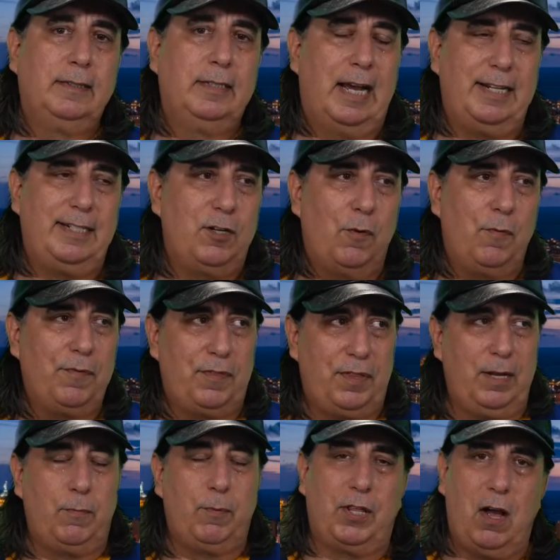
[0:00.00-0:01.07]
I don't
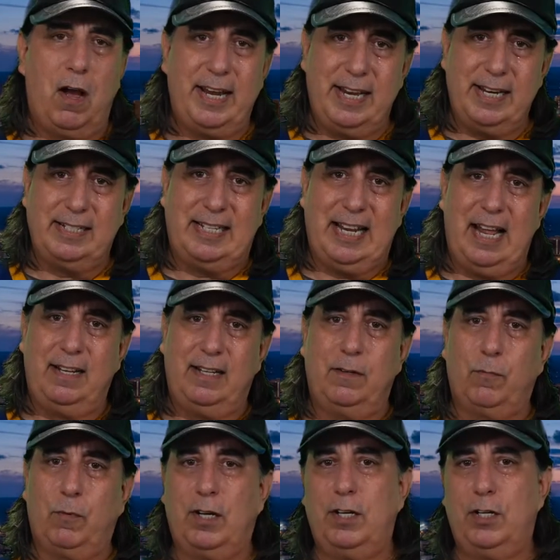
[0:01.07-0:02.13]
think with high-end
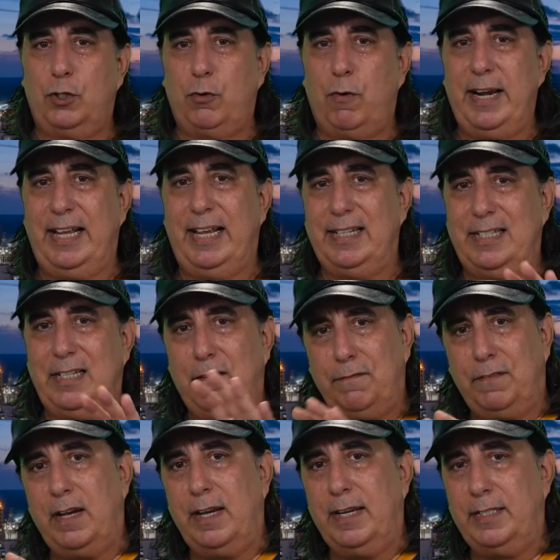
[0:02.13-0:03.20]
talent we're going to try to get tough
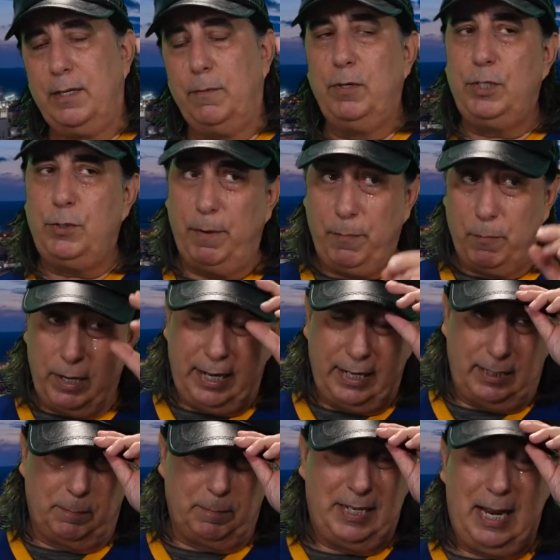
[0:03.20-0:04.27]
guys. I wish we would
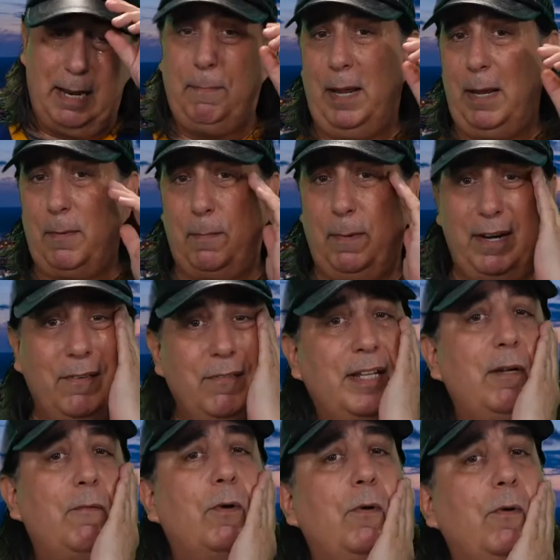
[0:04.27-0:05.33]
get some sandpaper, but I don't
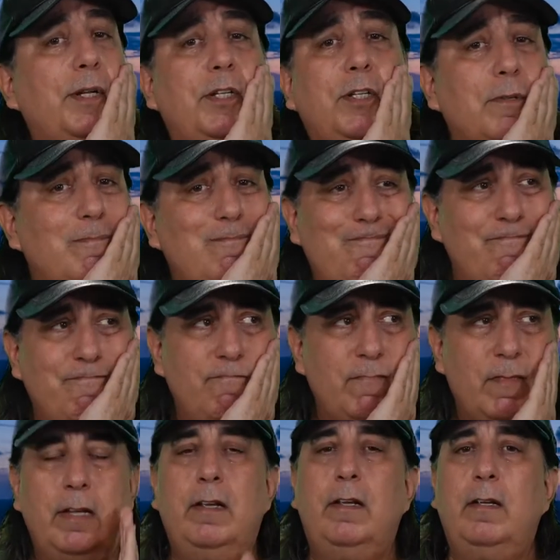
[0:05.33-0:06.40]
think we're going to.
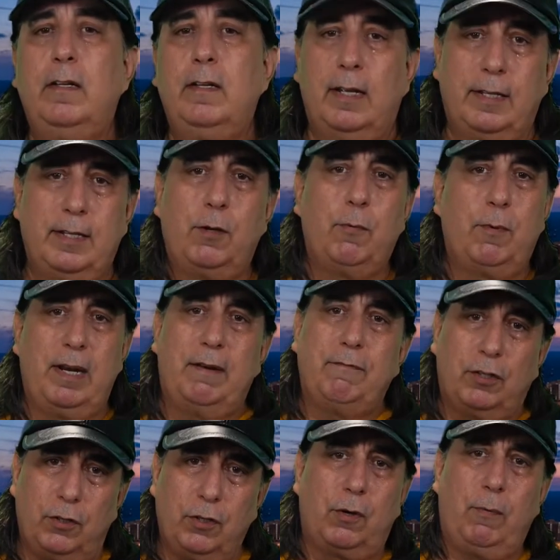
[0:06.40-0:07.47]
I think we're going to have
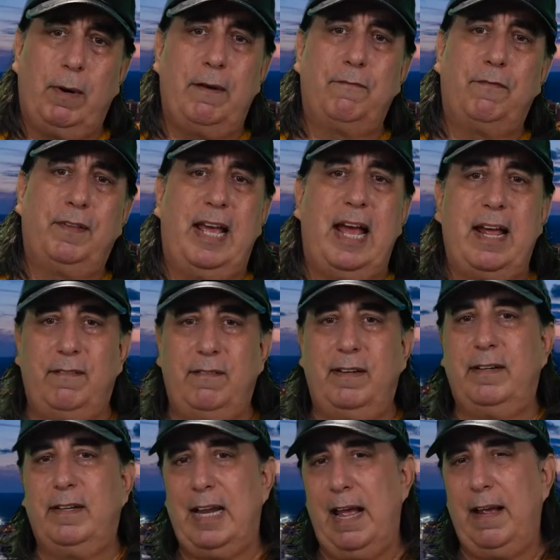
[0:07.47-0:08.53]
to look around for that
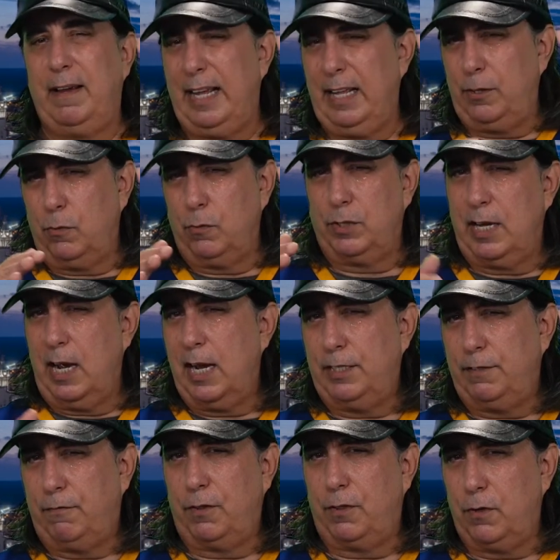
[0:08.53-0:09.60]
and get those guys
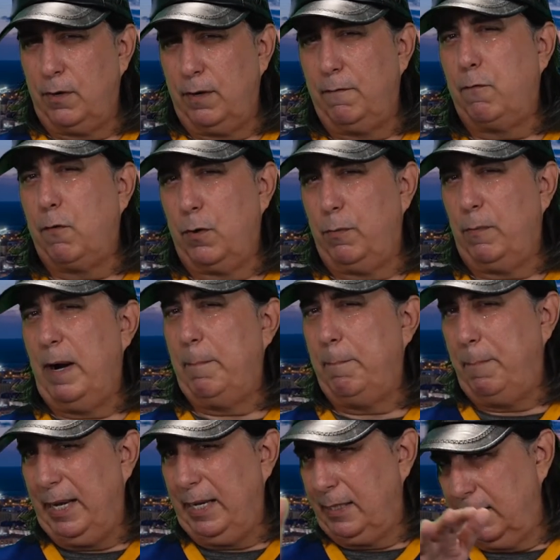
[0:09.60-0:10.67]
for third and fourth round
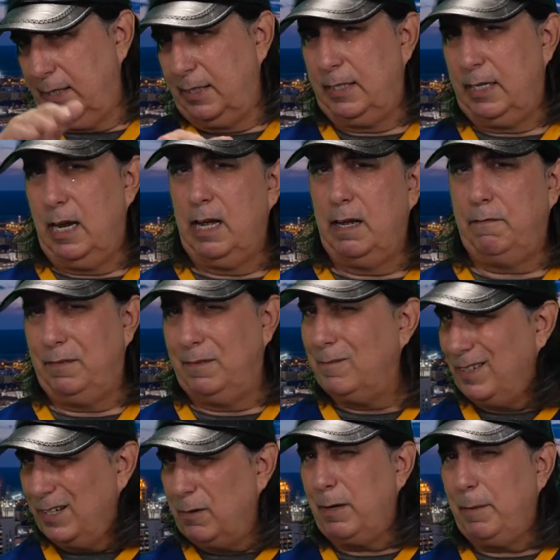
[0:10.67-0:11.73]
picks and stuff.
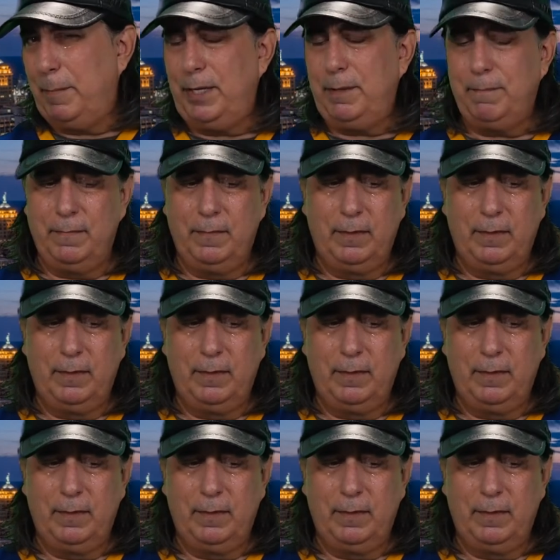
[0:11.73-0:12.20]
And you know what I mean?